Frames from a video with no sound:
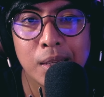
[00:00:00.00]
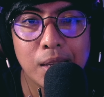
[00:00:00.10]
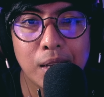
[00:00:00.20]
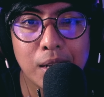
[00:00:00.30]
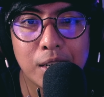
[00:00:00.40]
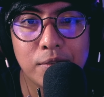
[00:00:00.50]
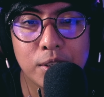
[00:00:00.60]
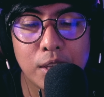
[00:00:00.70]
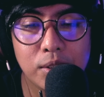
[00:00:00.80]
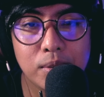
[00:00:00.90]
Kind of
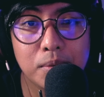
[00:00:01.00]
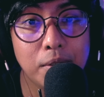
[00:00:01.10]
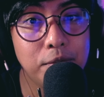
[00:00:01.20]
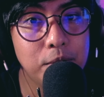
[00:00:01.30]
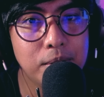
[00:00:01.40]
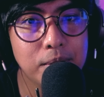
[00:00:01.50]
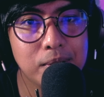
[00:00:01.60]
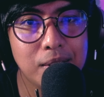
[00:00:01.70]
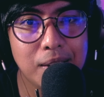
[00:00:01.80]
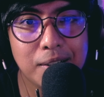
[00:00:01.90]
looking to review
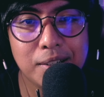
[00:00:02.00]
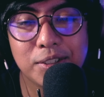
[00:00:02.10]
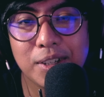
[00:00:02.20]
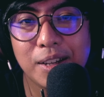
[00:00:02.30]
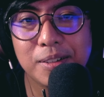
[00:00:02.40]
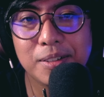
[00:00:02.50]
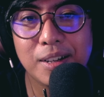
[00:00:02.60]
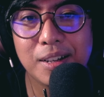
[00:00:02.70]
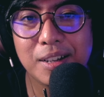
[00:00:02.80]
those here in the channel.